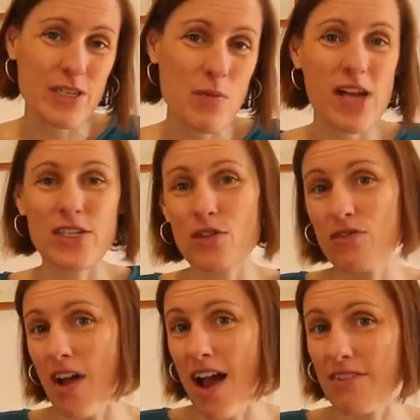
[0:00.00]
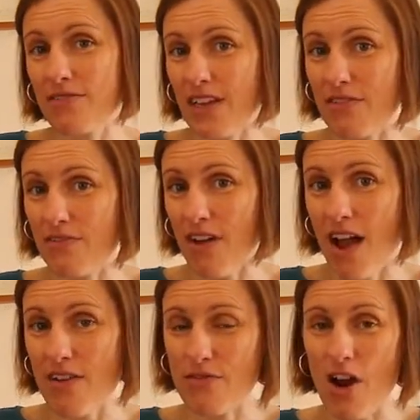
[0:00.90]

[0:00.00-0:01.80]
You might do 5 left, 5